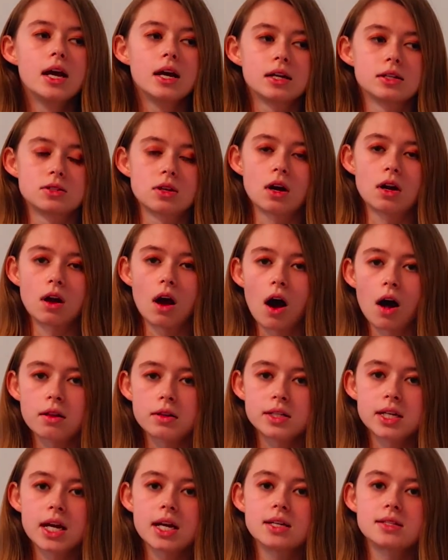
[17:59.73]
is on
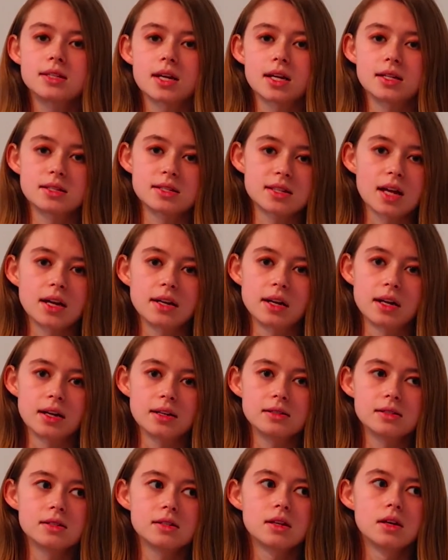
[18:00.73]
holidays and
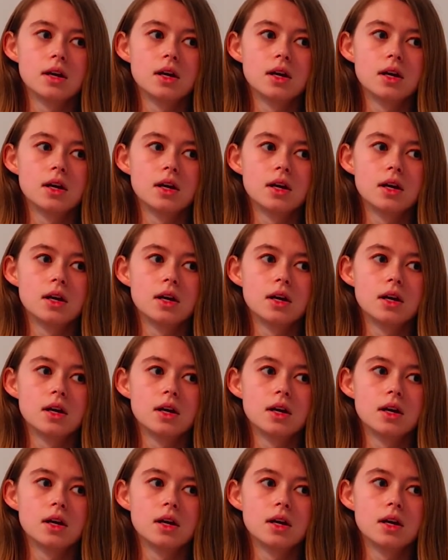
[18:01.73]
Sundays.